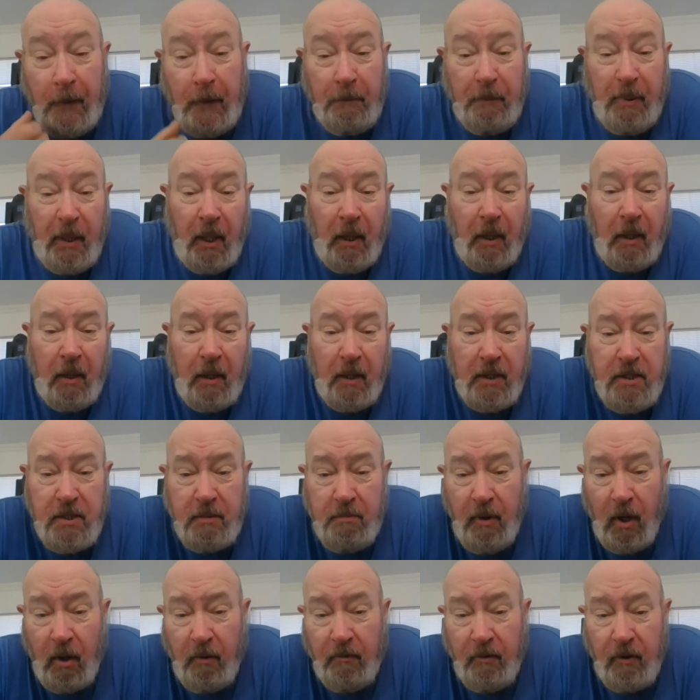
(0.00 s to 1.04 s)
apparently
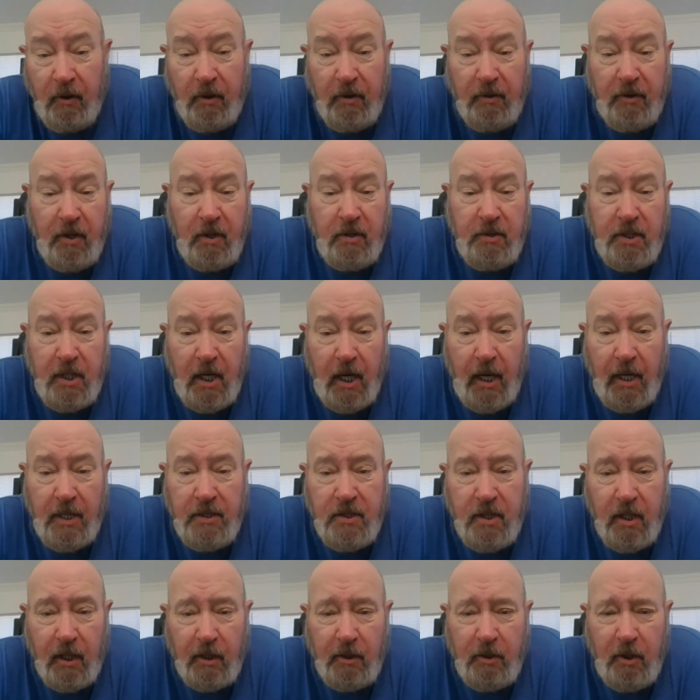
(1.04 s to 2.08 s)
some
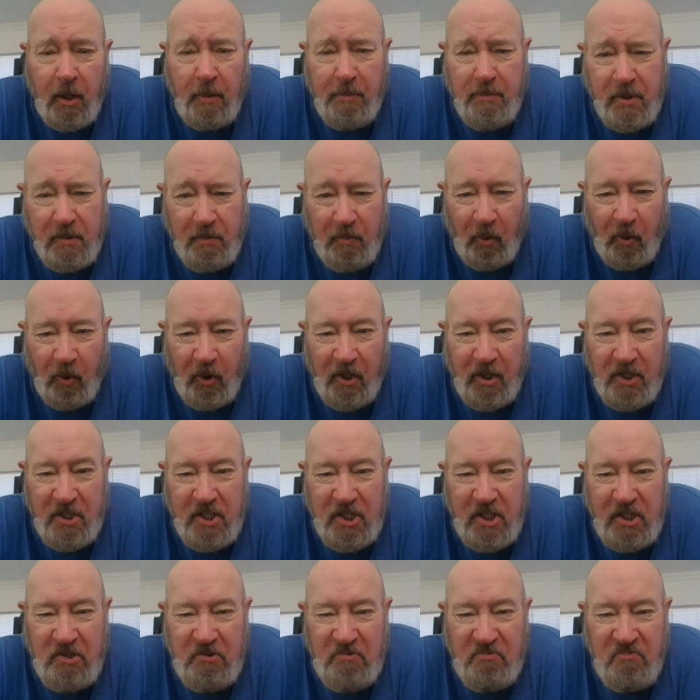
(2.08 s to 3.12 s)
over-enthusiastic Trump supporters